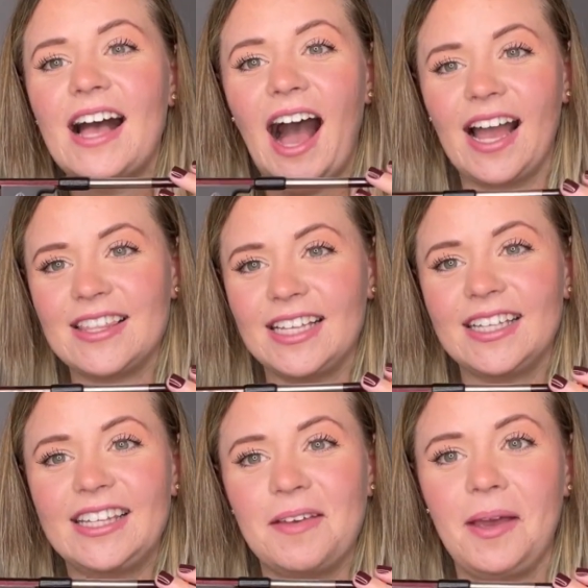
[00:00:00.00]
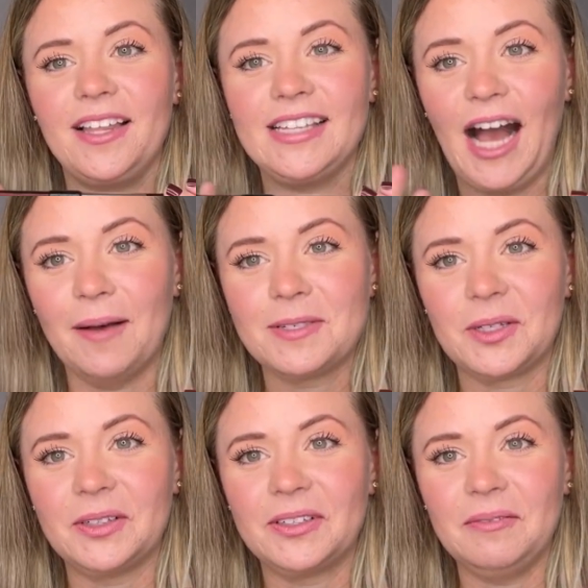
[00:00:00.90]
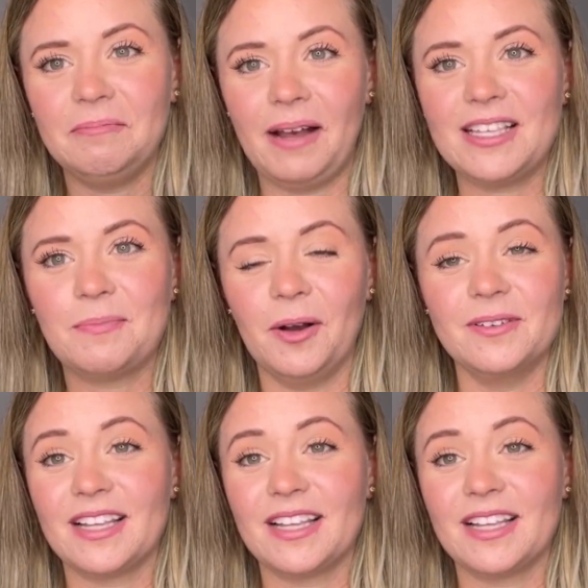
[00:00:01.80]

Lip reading: I think that they make the absolute best bows.